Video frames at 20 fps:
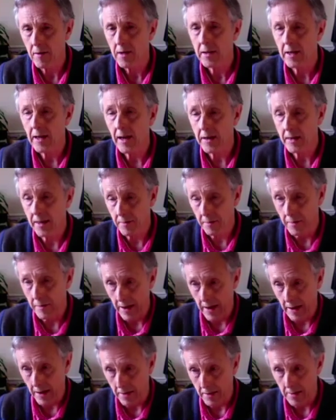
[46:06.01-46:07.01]
Get in
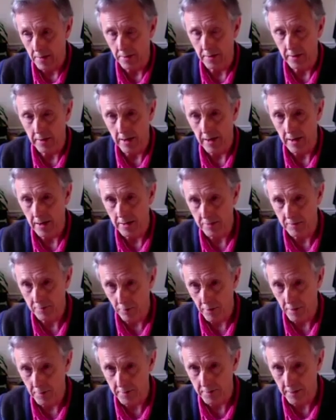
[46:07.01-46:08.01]
there in the client's
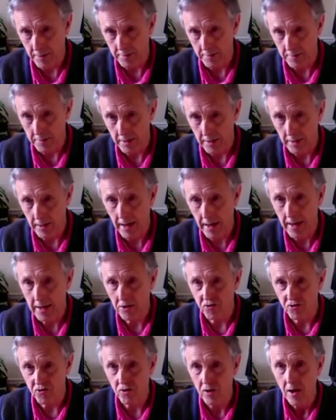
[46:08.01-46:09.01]
process,
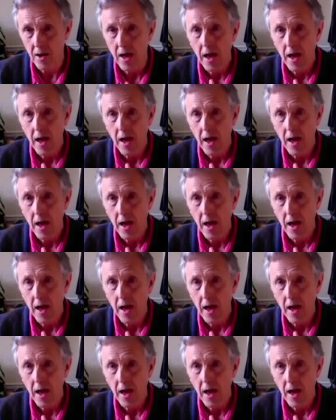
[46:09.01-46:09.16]
engage.